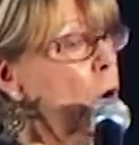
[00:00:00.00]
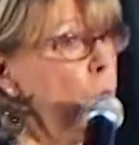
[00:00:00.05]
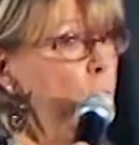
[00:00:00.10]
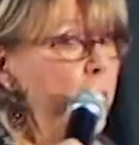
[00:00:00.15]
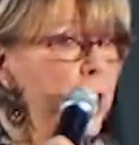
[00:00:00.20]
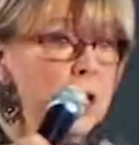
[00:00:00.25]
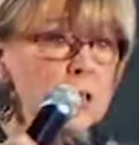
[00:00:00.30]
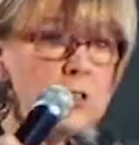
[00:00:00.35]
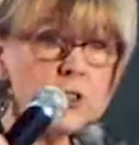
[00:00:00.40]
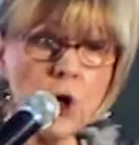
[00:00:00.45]

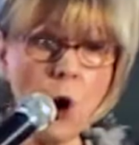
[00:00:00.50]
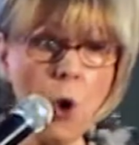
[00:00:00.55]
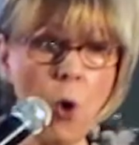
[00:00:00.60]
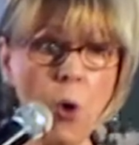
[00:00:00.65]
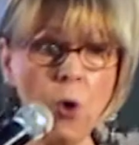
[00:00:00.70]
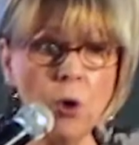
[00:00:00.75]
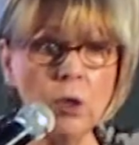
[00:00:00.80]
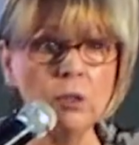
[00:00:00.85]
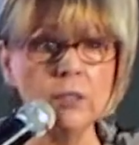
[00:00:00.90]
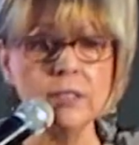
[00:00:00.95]
We are
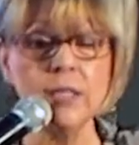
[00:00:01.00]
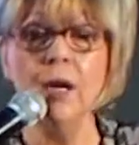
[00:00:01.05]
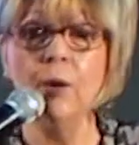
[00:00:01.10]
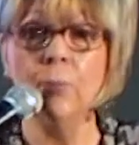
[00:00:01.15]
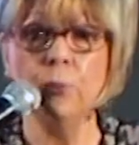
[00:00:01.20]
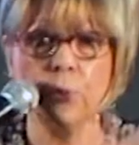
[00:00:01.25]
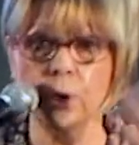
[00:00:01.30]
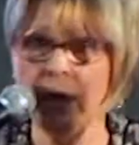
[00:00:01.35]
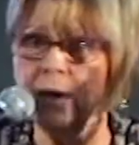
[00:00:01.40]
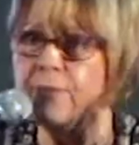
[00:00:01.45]
told,
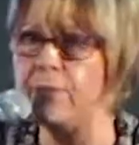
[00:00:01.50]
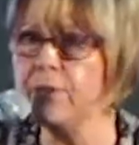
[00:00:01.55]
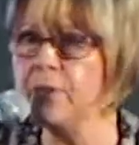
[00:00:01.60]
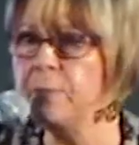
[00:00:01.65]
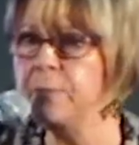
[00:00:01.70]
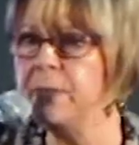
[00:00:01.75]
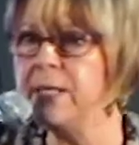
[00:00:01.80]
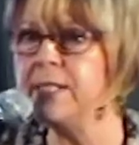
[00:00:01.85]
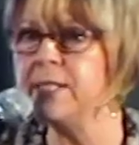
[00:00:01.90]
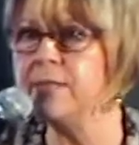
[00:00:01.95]
pray for the
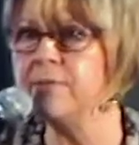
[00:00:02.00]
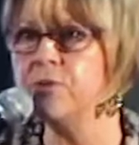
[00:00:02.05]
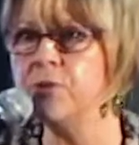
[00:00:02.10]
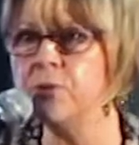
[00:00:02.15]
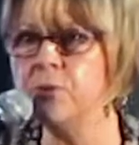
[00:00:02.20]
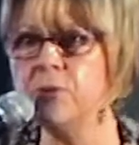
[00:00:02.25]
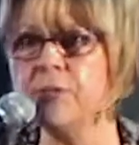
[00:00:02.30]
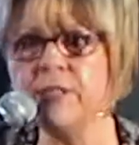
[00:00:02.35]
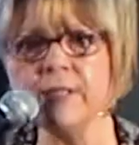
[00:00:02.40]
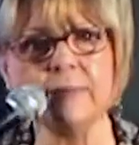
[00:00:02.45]
peace of
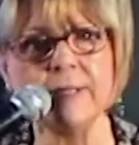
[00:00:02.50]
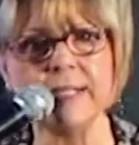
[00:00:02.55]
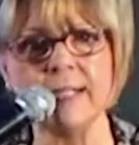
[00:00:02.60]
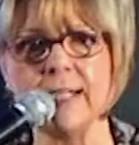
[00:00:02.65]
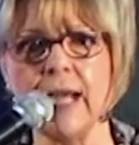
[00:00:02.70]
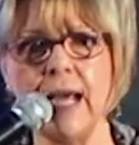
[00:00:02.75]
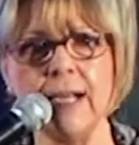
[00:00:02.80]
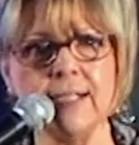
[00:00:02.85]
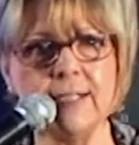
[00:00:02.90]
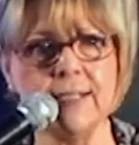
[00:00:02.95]
Jerusalem. It's
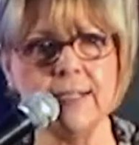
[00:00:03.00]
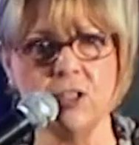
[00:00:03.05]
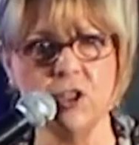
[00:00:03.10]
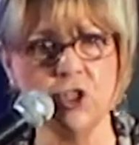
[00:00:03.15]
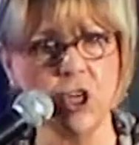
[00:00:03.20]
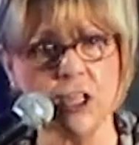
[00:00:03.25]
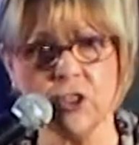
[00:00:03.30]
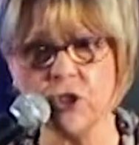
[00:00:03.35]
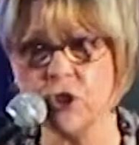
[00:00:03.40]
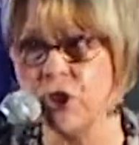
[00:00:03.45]
not a
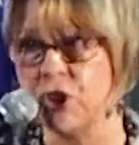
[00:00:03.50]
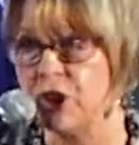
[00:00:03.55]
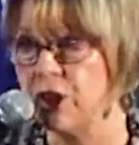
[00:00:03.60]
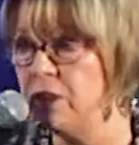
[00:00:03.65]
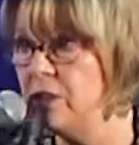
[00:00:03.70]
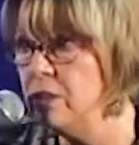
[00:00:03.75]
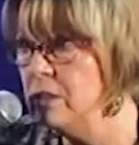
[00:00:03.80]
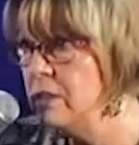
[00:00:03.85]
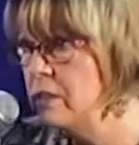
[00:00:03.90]
suggestion.